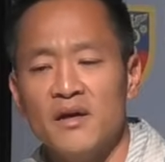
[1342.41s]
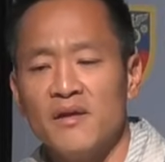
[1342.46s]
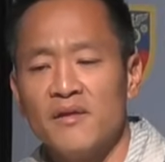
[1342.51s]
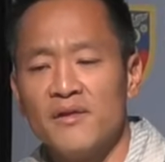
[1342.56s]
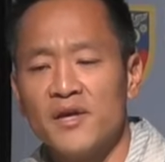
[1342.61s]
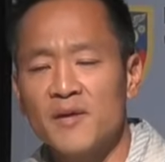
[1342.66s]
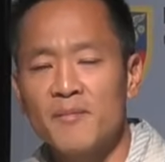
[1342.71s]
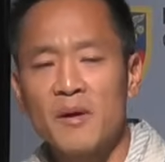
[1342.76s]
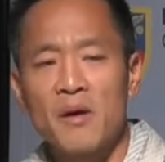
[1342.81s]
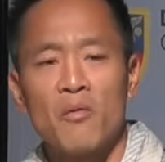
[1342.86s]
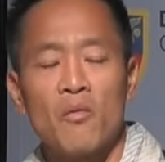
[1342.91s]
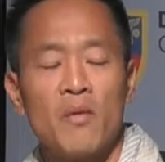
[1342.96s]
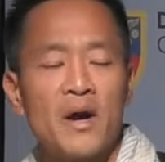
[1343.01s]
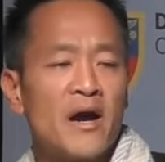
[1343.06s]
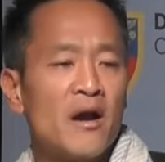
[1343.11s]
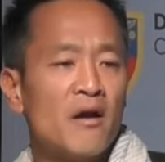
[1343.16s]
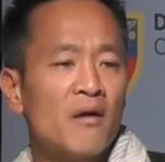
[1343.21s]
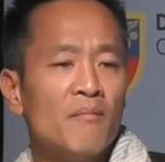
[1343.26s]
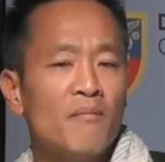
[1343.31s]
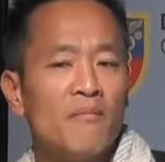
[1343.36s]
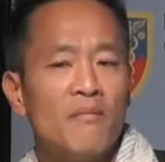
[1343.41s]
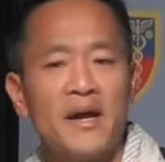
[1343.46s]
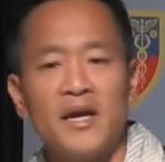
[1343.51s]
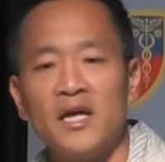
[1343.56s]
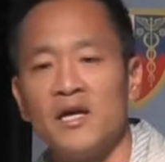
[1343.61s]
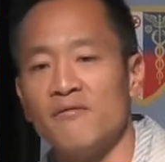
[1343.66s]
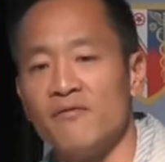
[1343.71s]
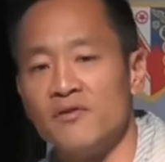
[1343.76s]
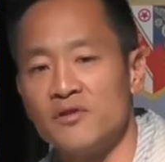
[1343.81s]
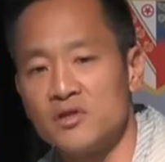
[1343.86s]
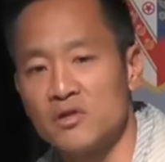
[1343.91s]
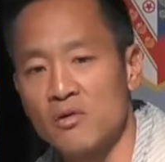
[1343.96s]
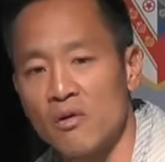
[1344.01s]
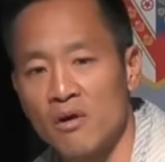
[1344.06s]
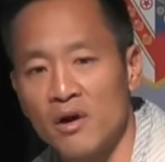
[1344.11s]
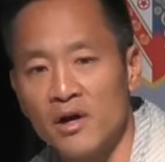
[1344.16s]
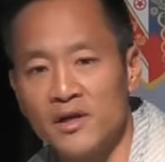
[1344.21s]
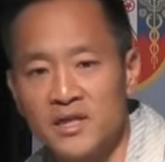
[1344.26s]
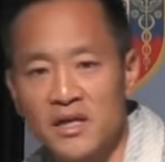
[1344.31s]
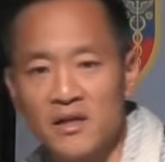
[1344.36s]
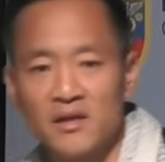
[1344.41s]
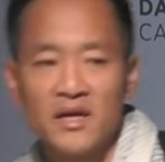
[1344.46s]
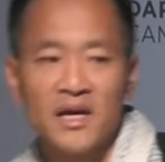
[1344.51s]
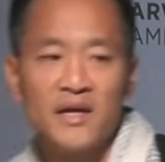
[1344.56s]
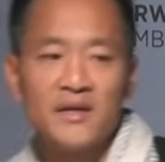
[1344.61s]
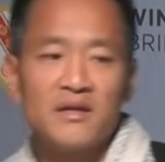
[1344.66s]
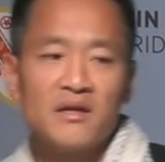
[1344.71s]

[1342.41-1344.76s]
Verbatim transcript: Think about where many of the stories that led